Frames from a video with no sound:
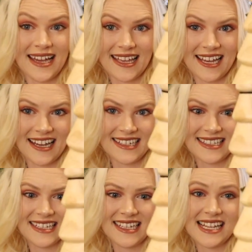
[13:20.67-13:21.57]
I got
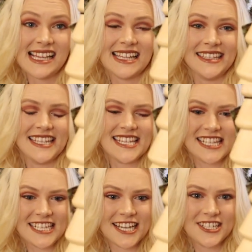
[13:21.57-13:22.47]

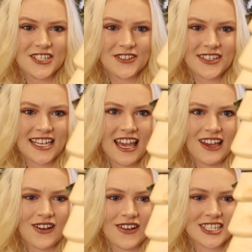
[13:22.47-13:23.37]
this
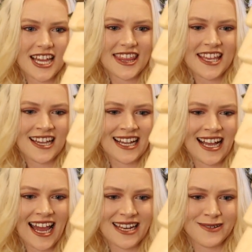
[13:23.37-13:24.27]
tree, which I think
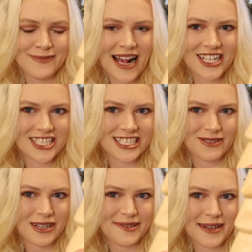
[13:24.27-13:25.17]
kind of
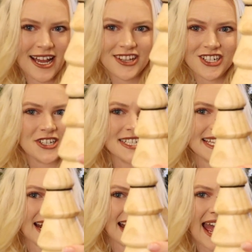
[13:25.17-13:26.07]
matches one of my other
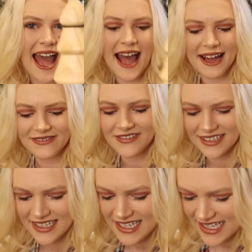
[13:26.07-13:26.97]
trees I have.
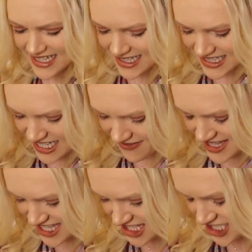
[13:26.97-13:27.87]
So I have
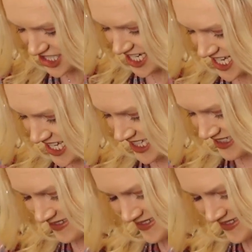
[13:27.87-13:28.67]
this tree,